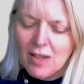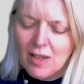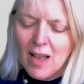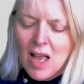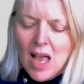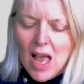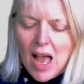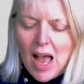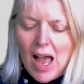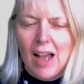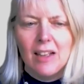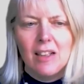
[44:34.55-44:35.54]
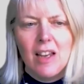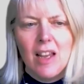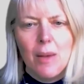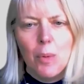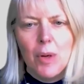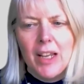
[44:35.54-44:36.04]
and it will
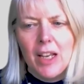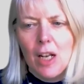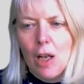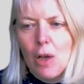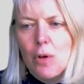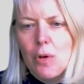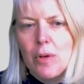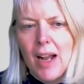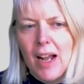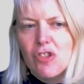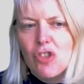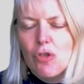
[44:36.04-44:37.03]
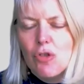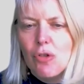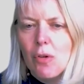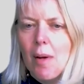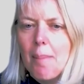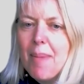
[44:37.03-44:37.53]
include, as usual, a big
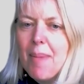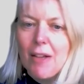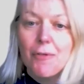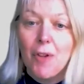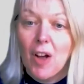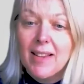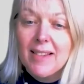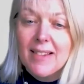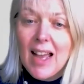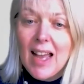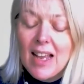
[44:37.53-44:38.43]
advice days,